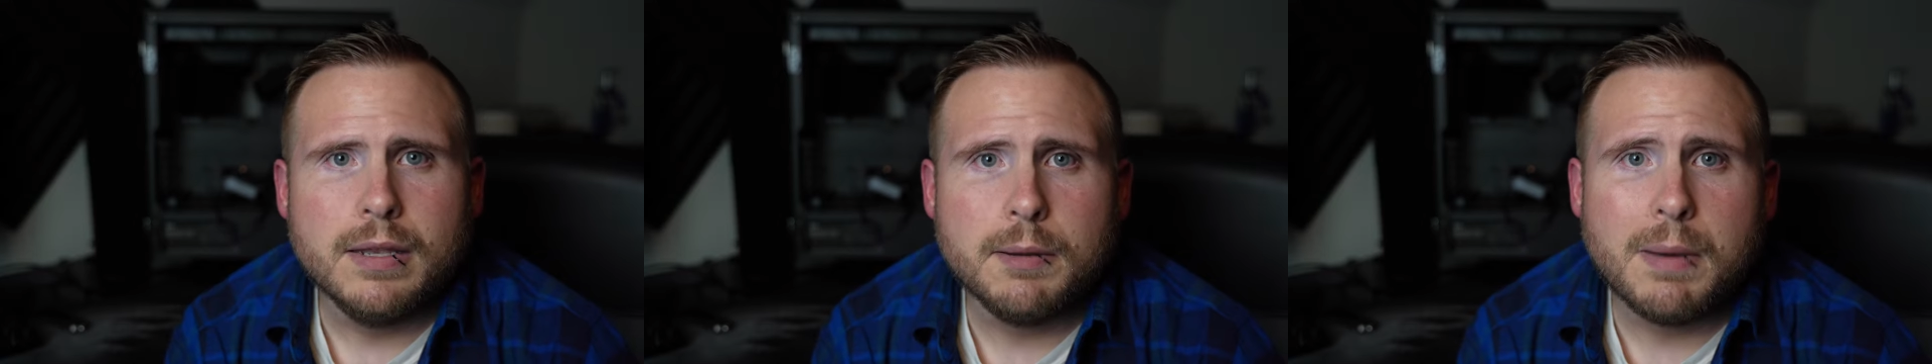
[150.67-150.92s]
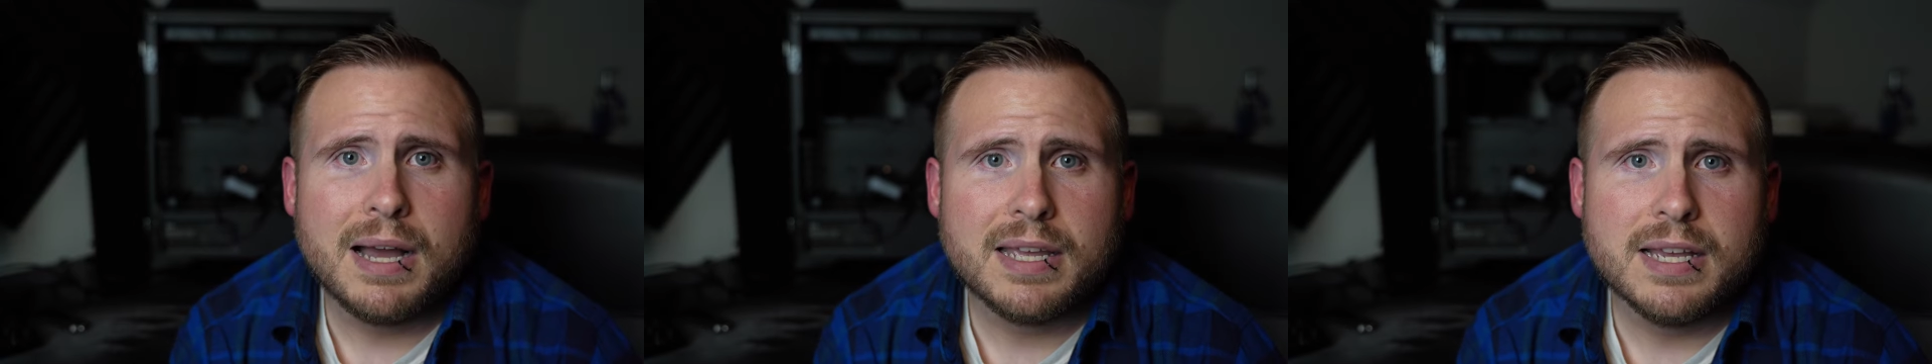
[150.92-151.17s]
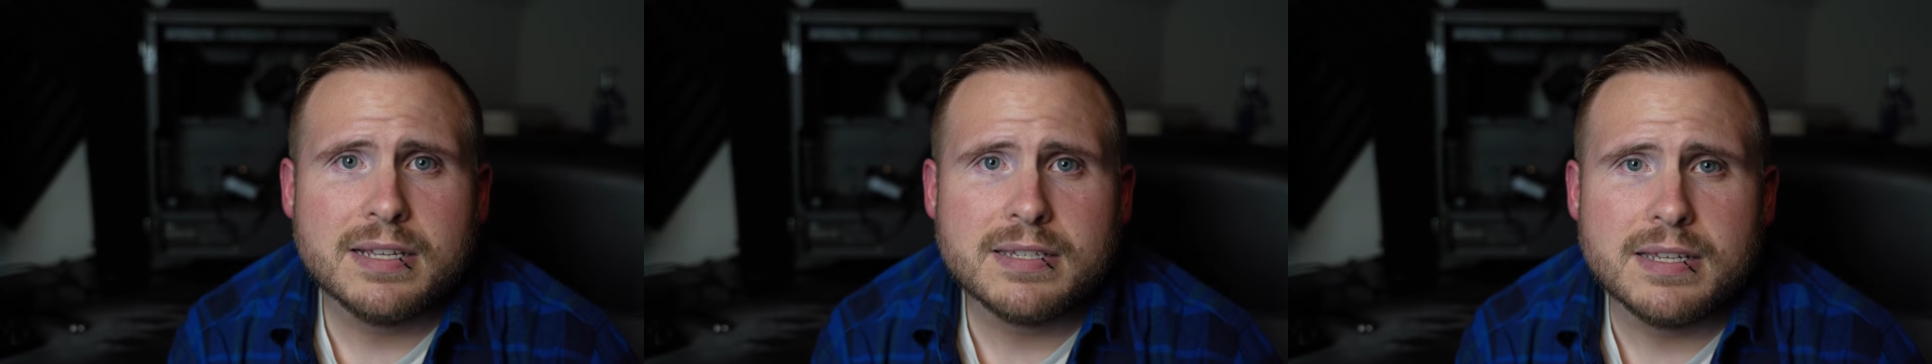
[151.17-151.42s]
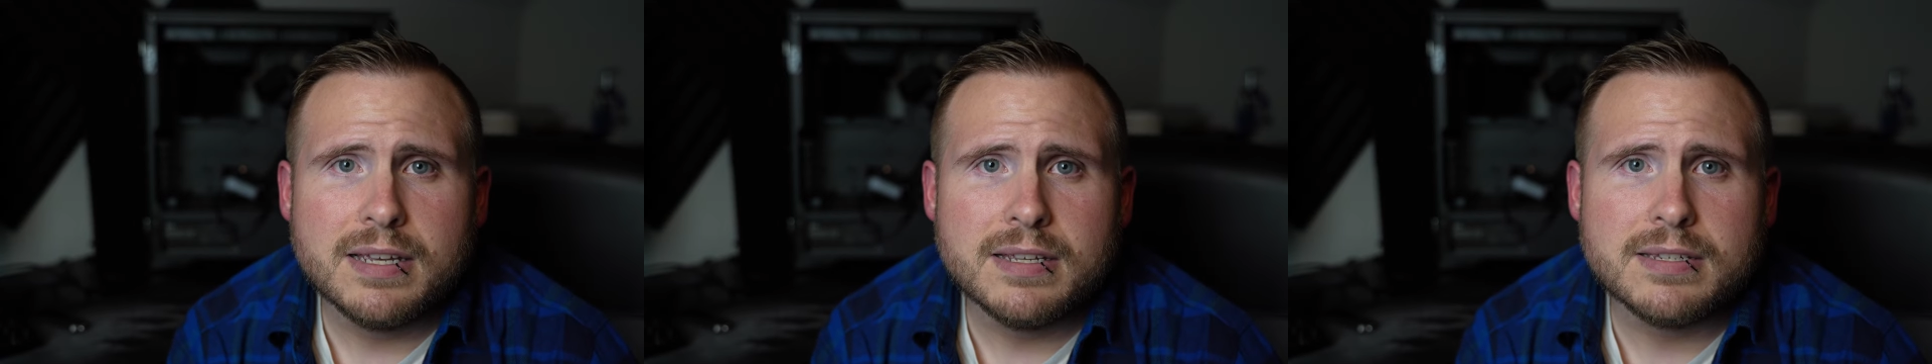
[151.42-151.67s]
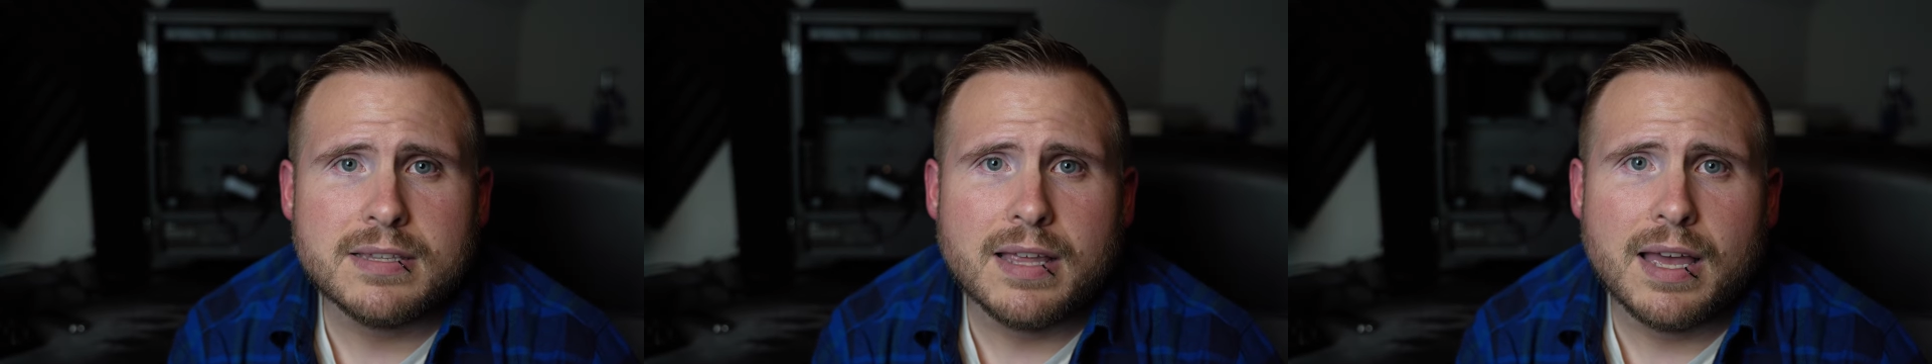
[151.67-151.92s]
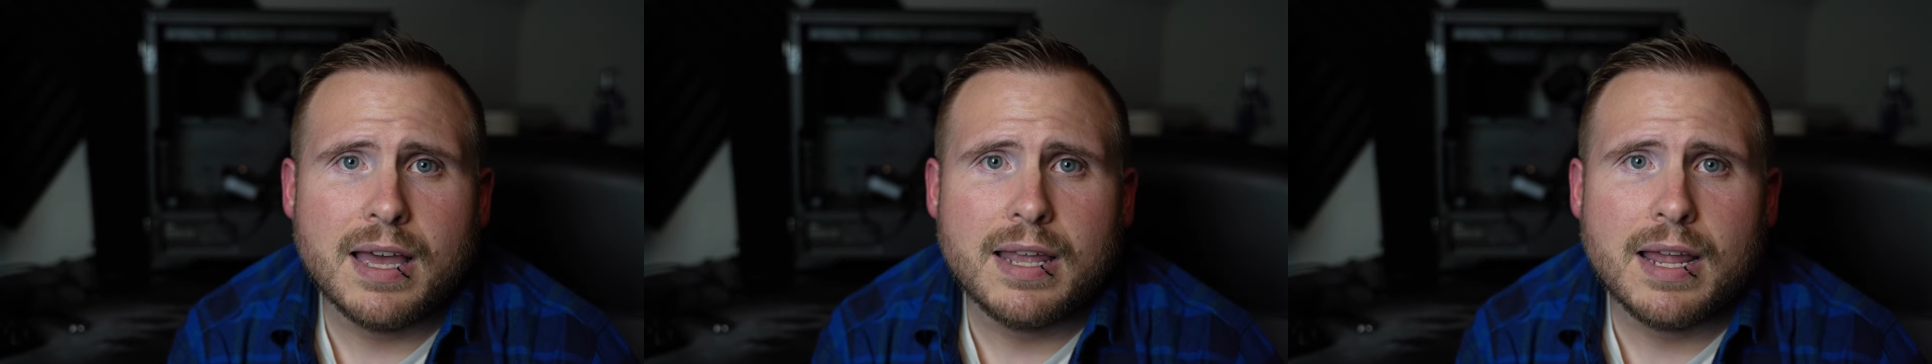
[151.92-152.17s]
Now my guess is
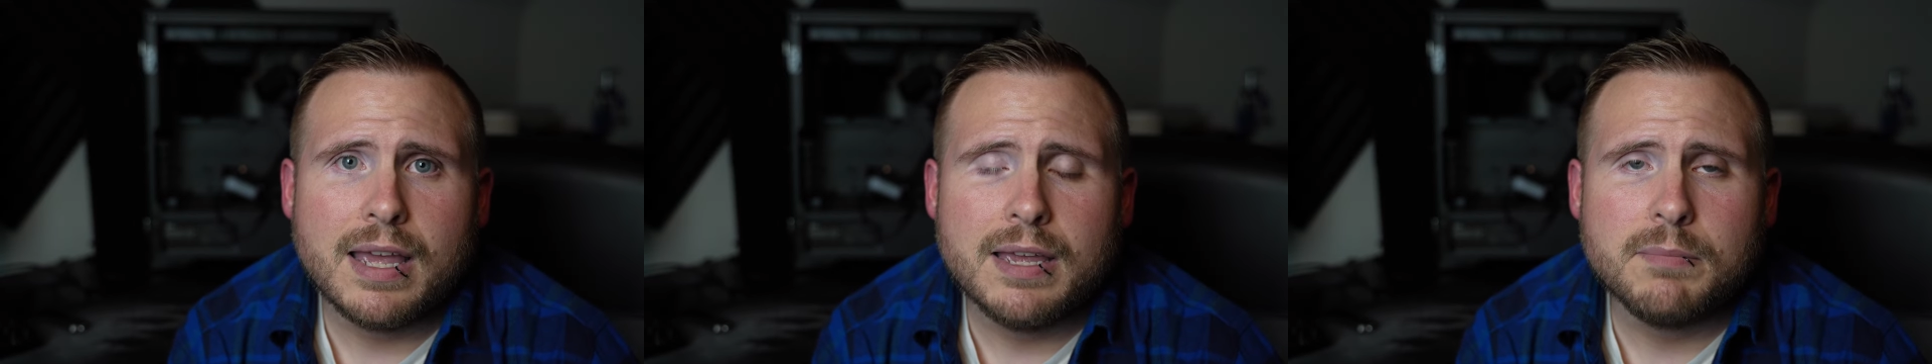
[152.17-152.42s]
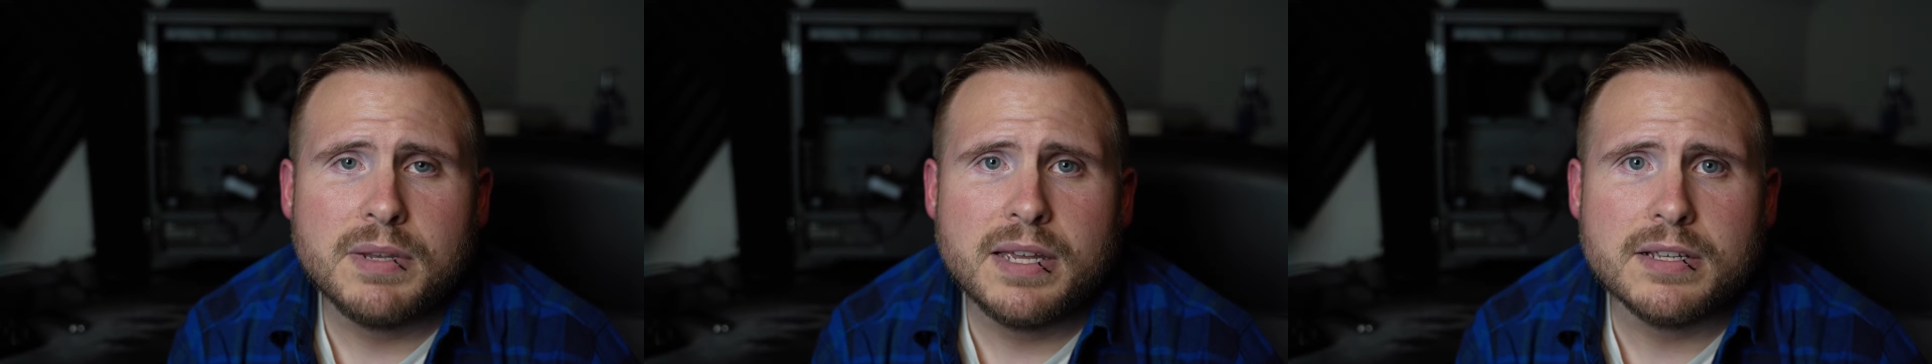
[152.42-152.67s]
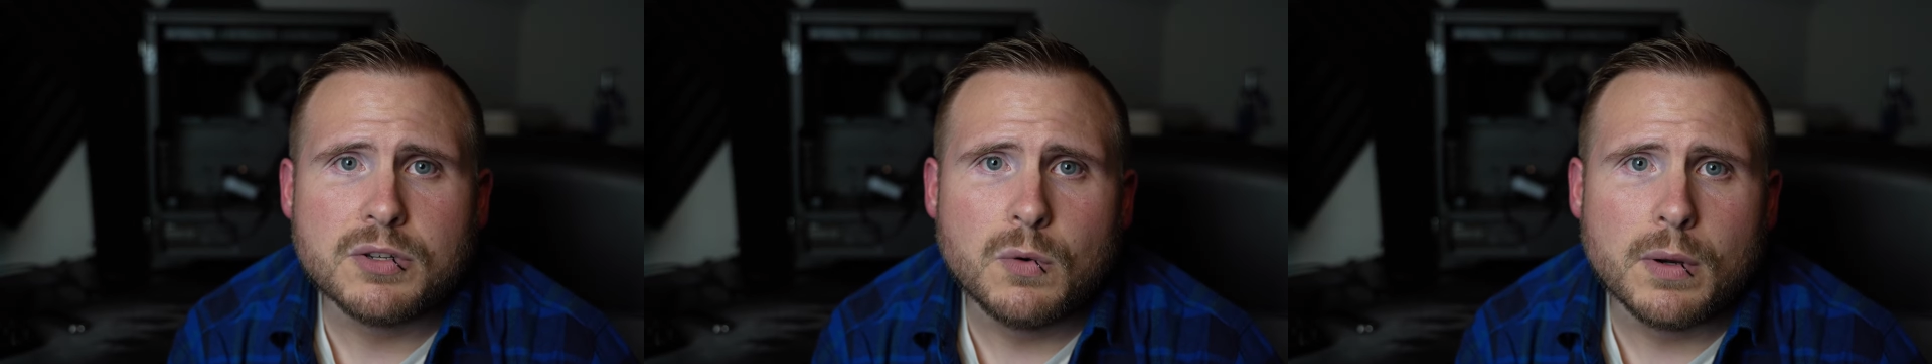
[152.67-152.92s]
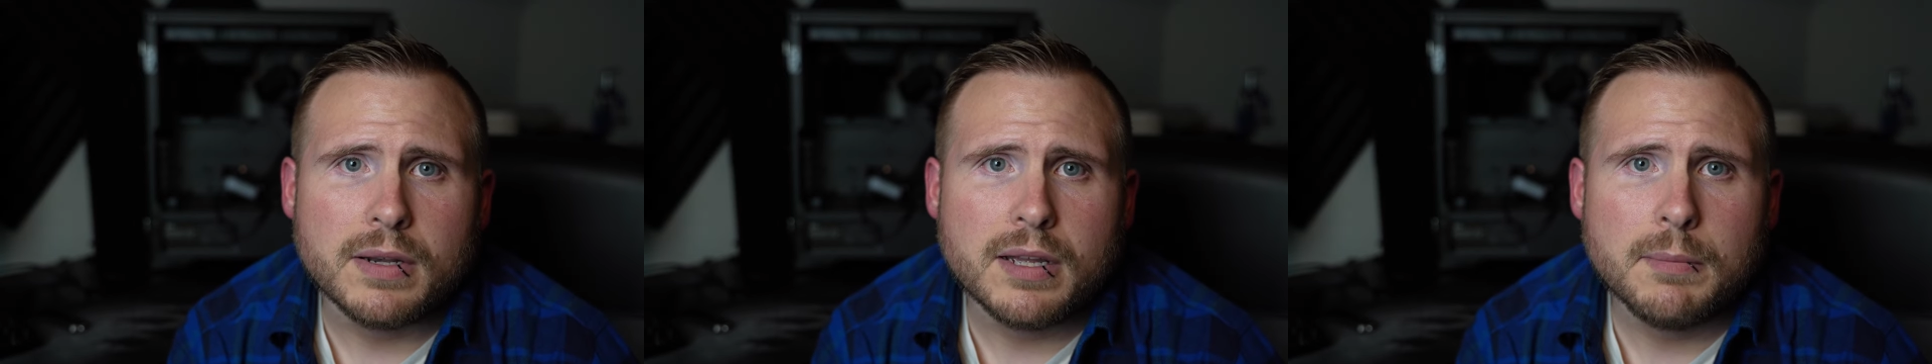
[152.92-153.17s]
that AMD is going to